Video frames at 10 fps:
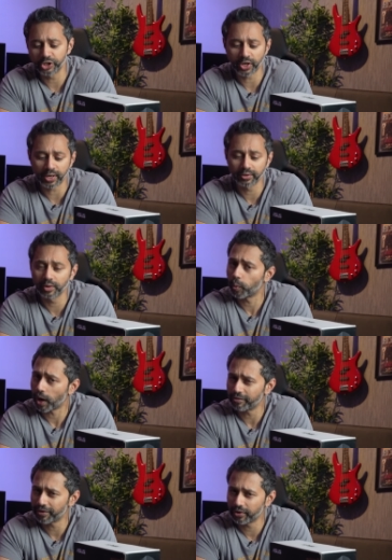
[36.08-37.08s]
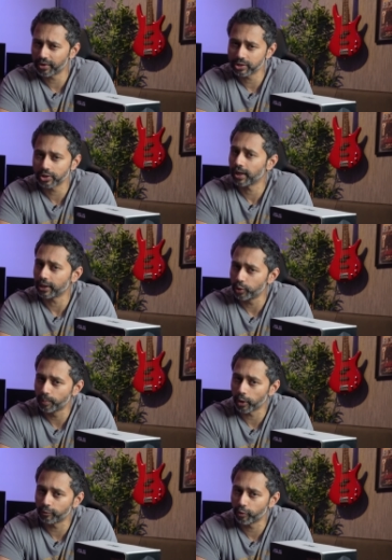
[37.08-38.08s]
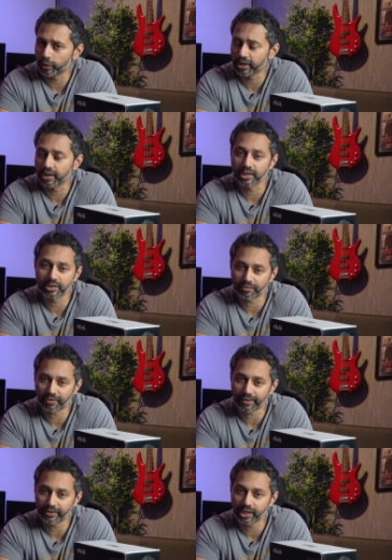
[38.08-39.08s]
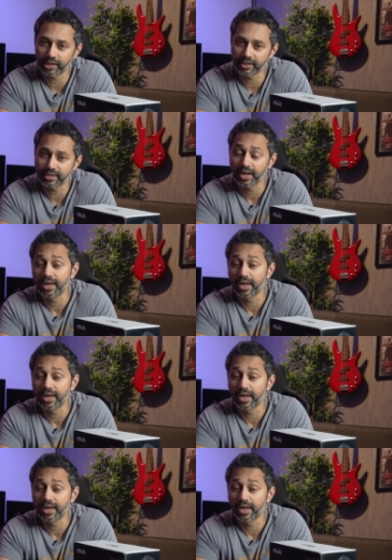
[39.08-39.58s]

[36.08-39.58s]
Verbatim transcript: general, Wi-Fi runs on like two point four gigahertz or five gigahertz.